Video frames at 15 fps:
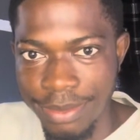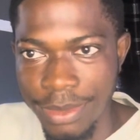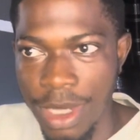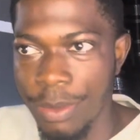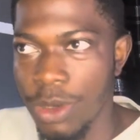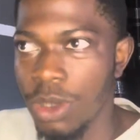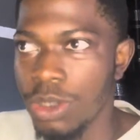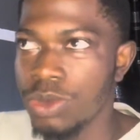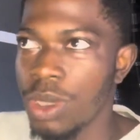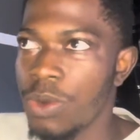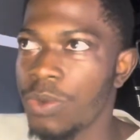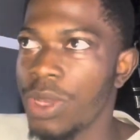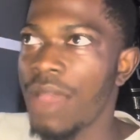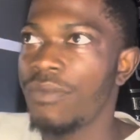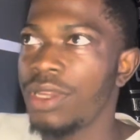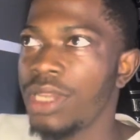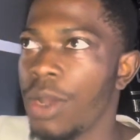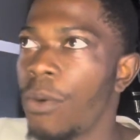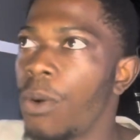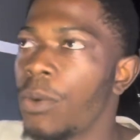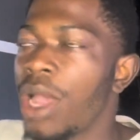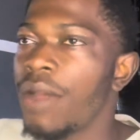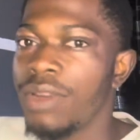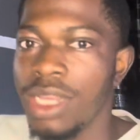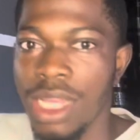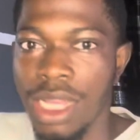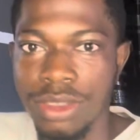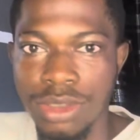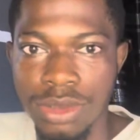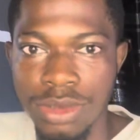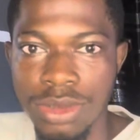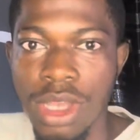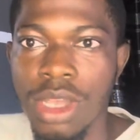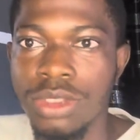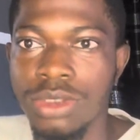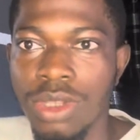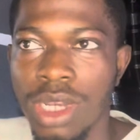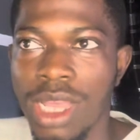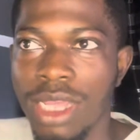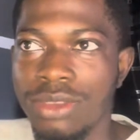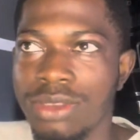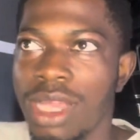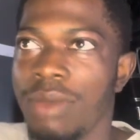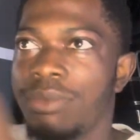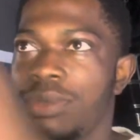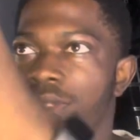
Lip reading: because when we have layer 1 we have layer 2s. So layer 2 can be